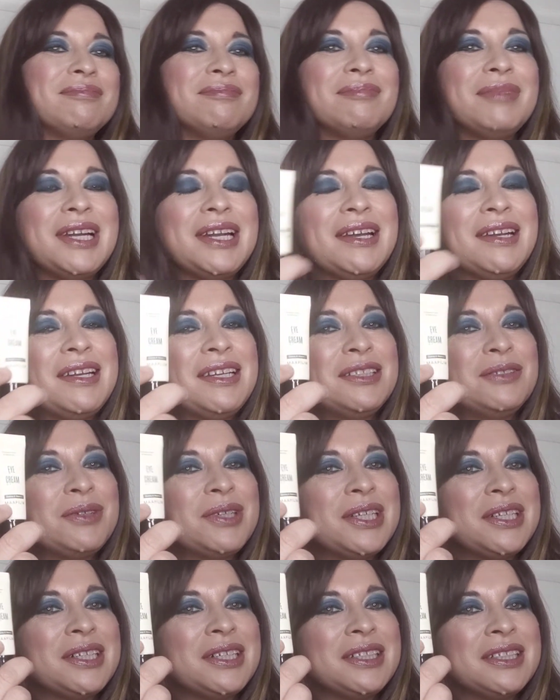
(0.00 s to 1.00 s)
but it is
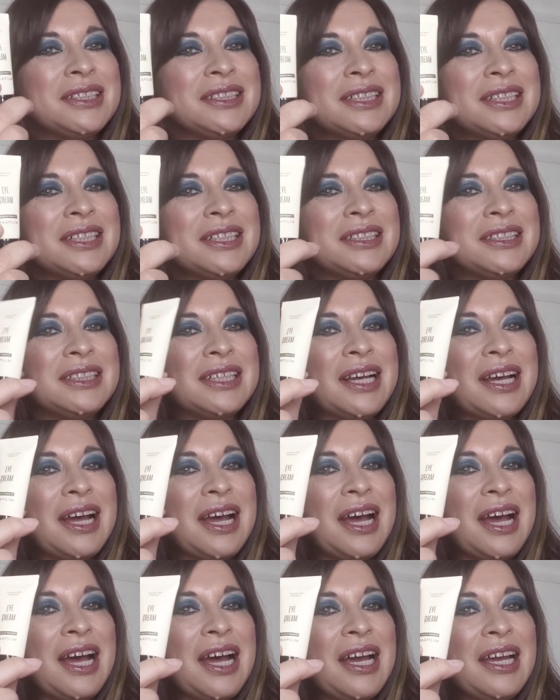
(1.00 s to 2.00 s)
what it is and it's an
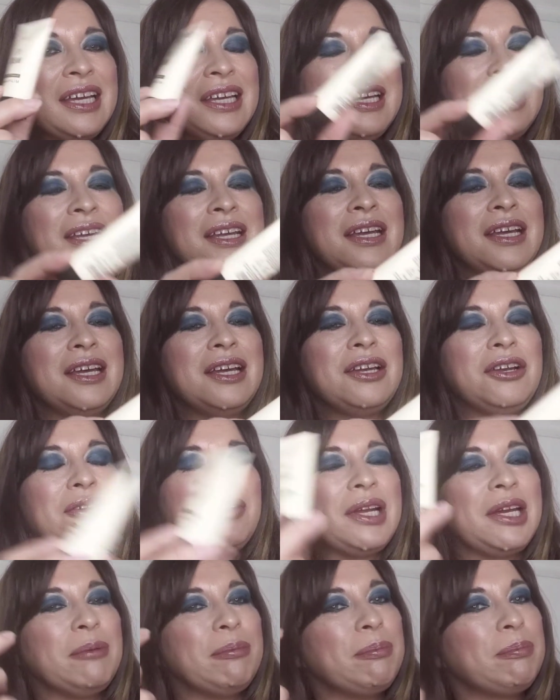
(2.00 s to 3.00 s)
eye cream